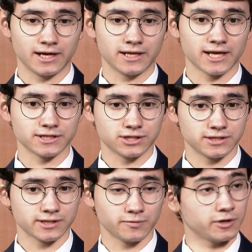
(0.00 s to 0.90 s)
that
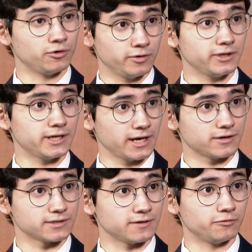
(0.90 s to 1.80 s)
she's someone who really
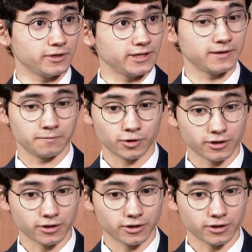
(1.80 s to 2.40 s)
cares and really,